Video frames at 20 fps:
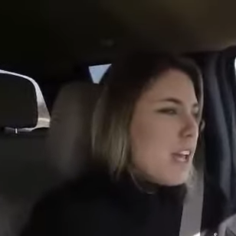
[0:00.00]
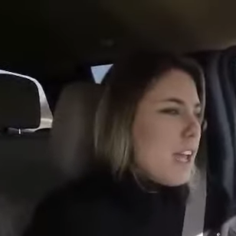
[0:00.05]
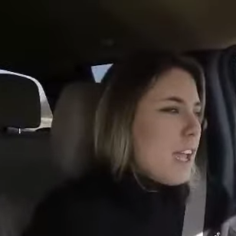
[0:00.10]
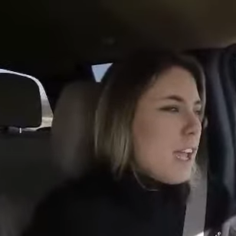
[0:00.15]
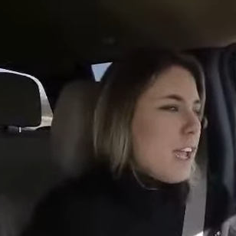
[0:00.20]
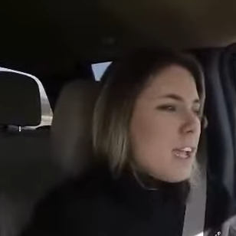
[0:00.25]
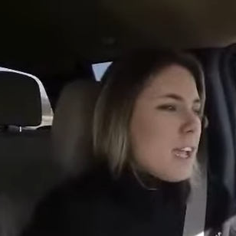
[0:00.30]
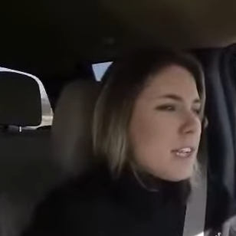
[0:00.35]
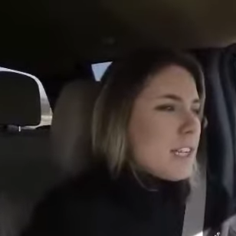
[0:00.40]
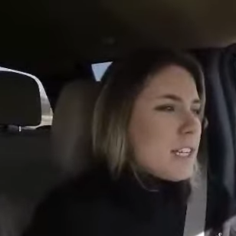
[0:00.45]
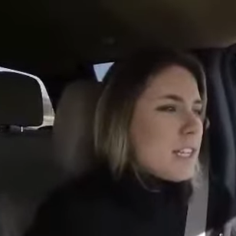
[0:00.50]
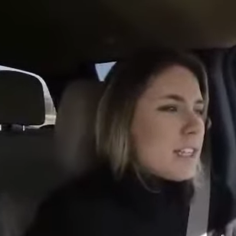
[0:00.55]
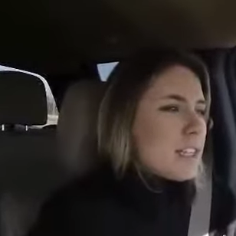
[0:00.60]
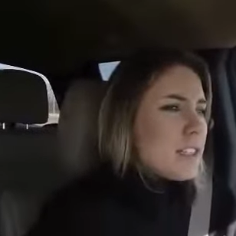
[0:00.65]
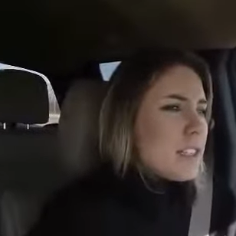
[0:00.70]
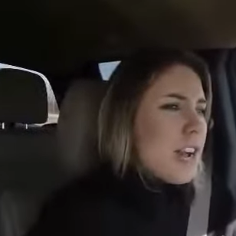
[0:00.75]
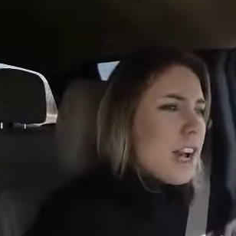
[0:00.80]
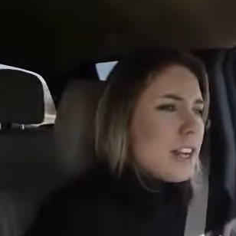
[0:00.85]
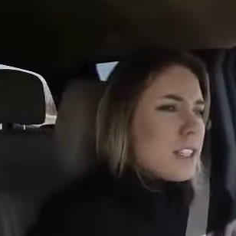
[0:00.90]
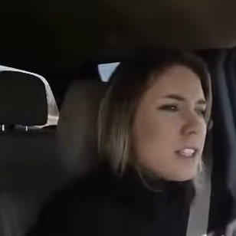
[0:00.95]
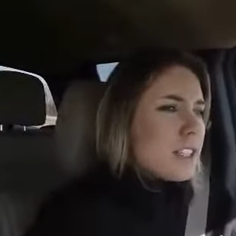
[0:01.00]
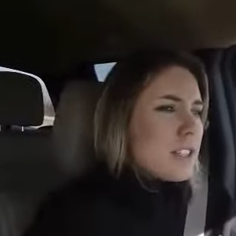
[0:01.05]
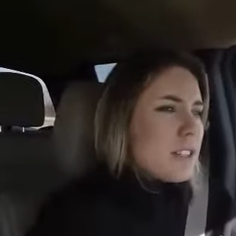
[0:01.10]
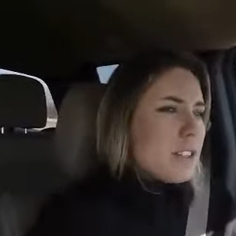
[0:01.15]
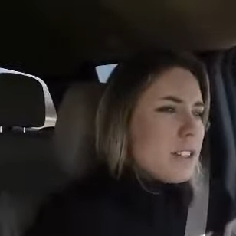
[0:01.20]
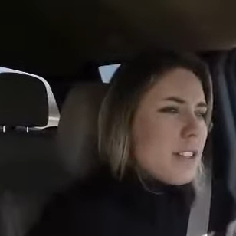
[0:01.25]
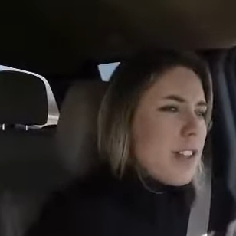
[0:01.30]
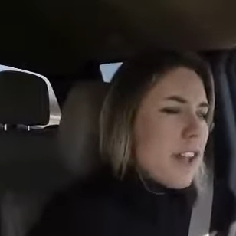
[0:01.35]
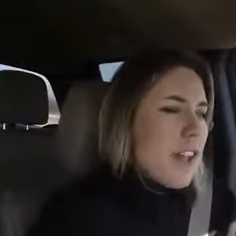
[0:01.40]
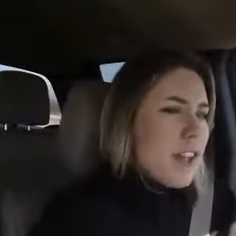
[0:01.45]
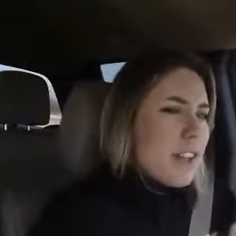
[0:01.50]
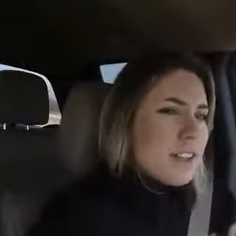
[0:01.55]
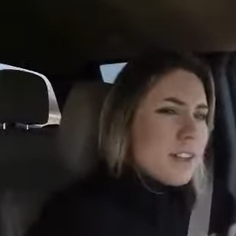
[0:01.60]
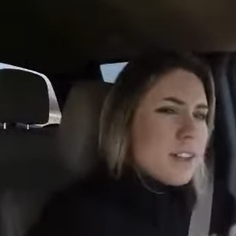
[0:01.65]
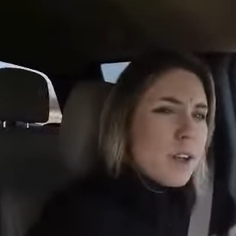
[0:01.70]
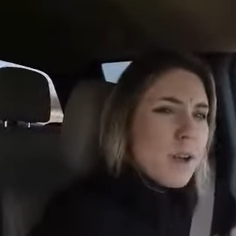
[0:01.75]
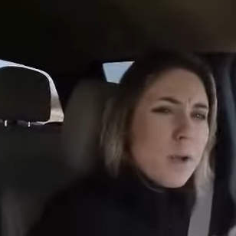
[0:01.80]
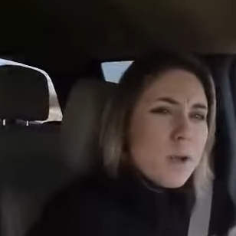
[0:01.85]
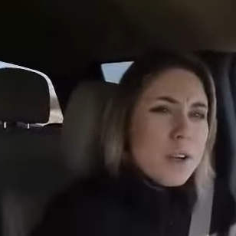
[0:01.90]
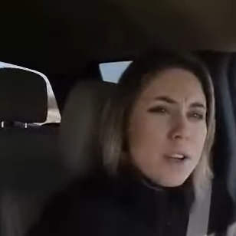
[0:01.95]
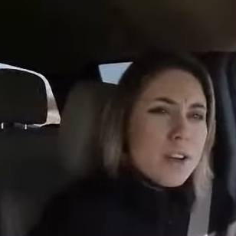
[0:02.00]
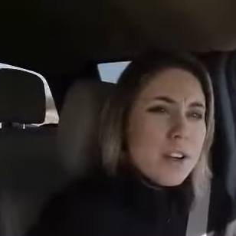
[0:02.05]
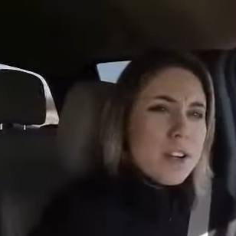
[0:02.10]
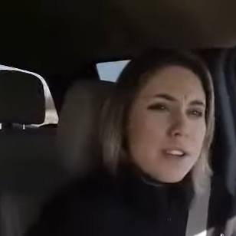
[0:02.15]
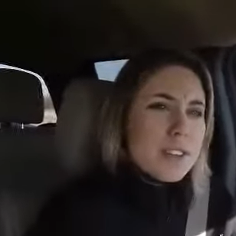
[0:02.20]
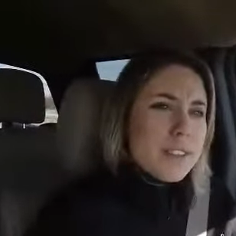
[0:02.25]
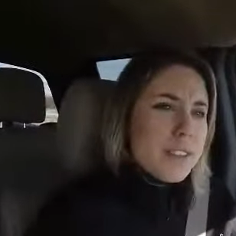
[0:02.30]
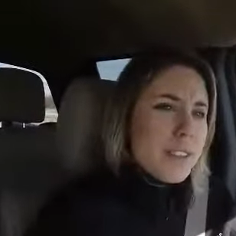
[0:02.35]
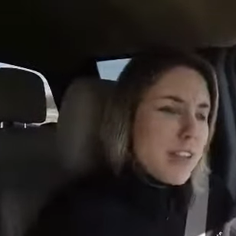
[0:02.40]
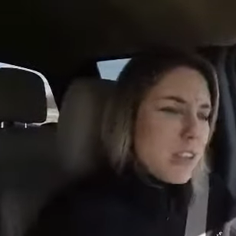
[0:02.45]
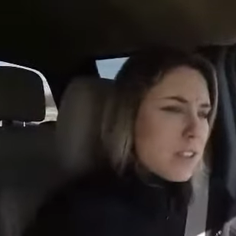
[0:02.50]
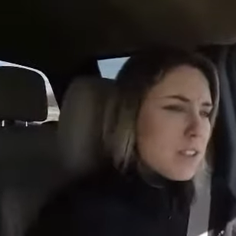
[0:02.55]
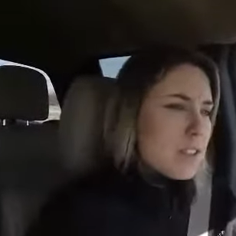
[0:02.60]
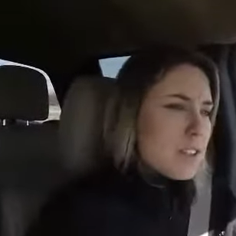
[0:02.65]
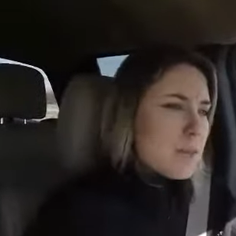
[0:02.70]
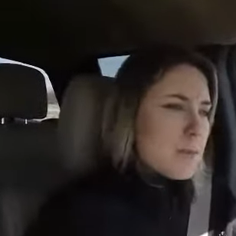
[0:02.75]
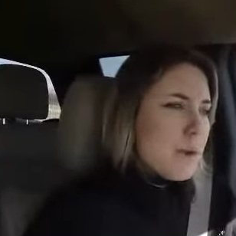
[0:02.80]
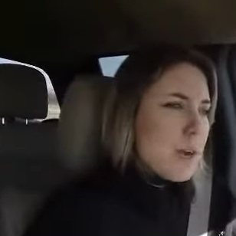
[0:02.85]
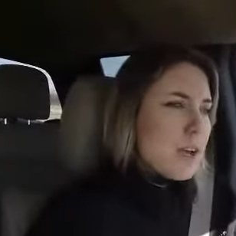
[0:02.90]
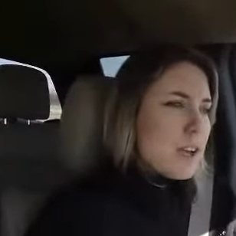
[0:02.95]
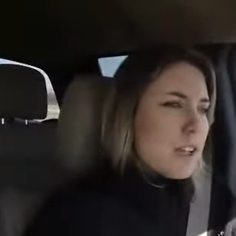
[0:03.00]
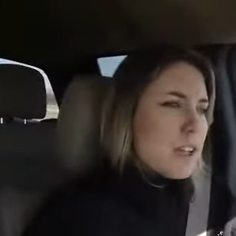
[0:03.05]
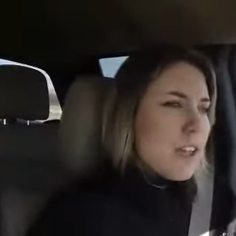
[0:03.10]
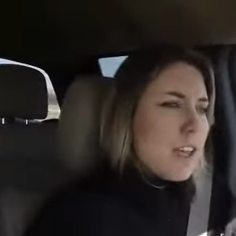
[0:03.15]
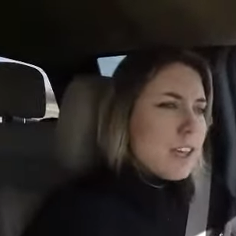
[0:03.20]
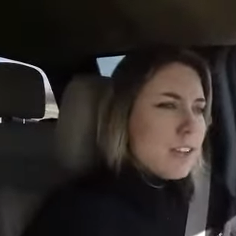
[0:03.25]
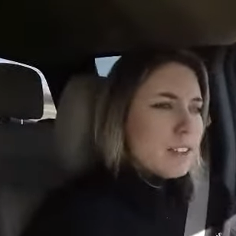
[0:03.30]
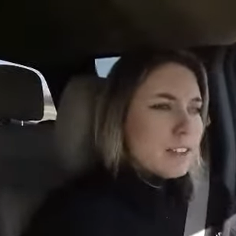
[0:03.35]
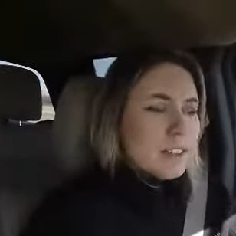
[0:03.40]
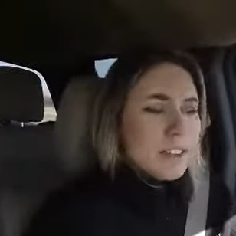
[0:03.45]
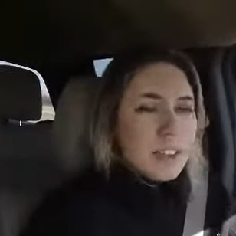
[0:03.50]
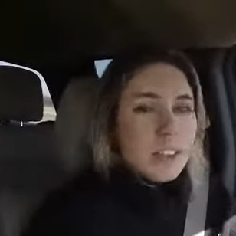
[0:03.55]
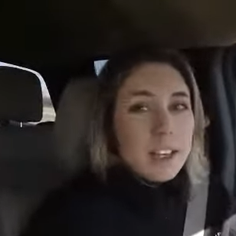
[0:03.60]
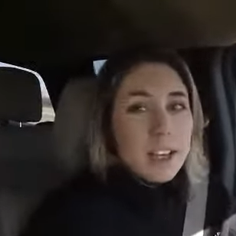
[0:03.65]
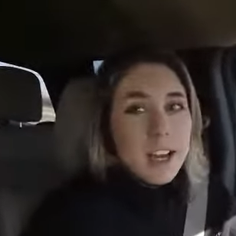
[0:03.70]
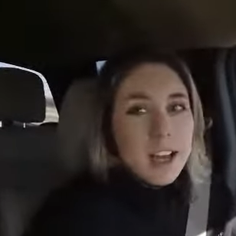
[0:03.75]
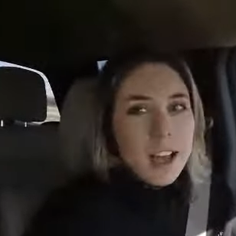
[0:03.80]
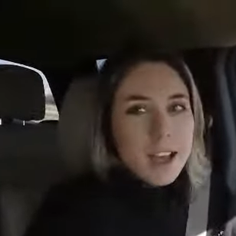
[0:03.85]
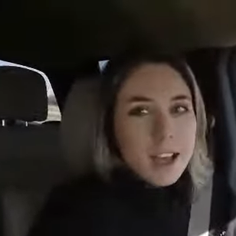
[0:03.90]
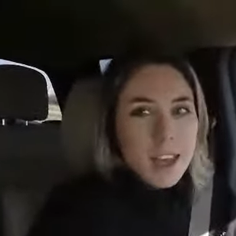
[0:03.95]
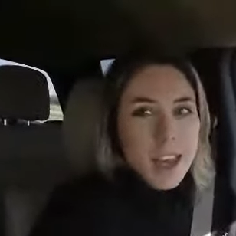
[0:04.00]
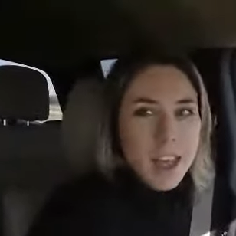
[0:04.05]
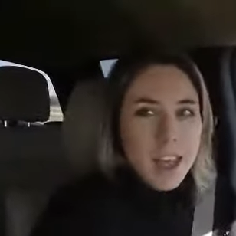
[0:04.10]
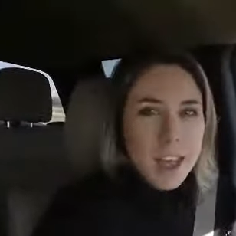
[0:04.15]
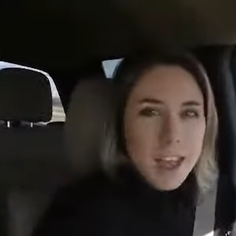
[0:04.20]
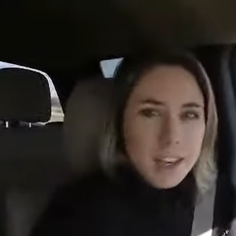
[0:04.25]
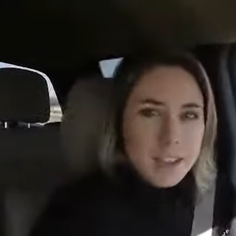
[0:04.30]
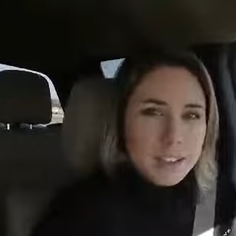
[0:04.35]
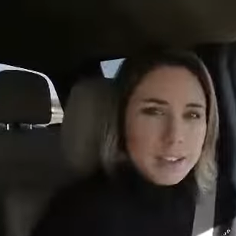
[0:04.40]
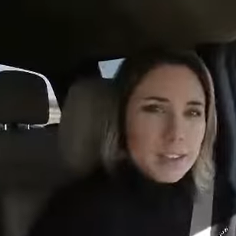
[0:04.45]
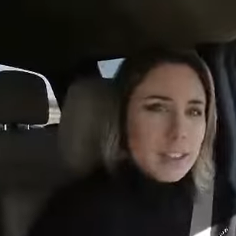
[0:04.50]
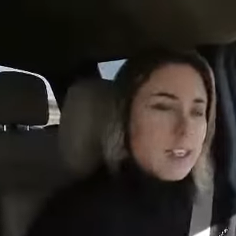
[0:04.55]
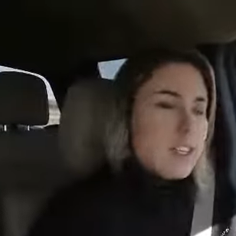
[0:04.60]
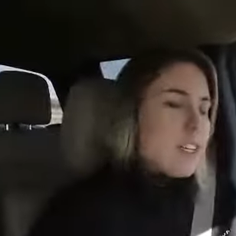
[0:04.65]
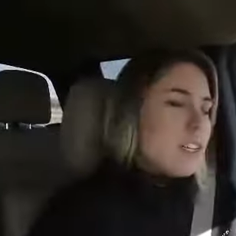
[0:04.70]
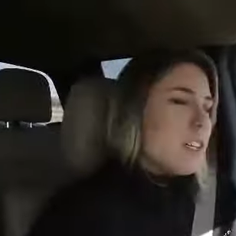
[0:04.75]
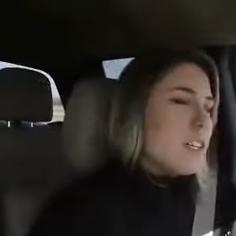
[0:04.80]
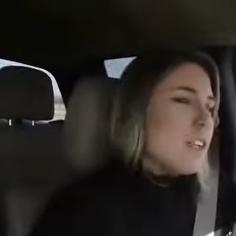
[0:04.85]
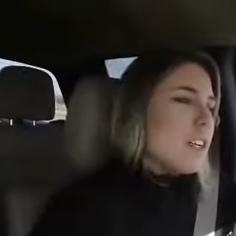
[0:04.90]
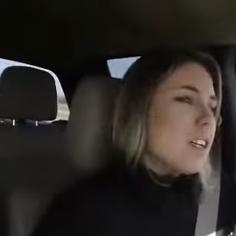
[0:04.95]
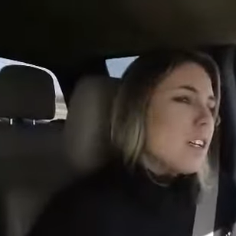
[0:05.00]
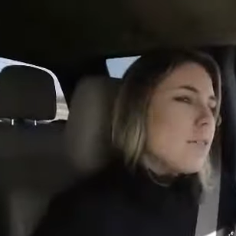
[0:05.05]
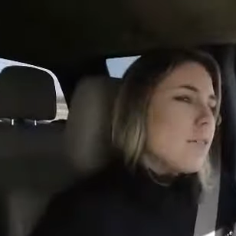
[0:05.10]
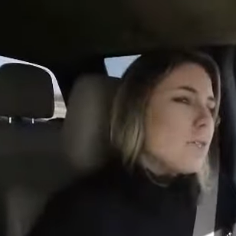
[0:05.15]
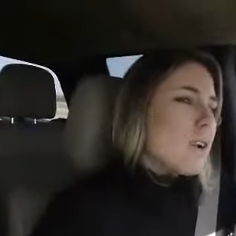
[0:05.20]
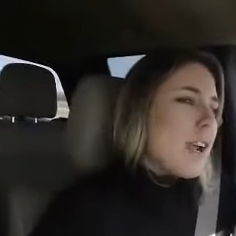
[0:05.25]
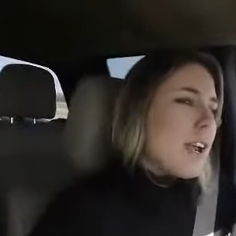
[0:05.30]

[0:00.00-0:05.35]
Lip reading: Hey, I need to talk to you today. So we're in a seller's market again.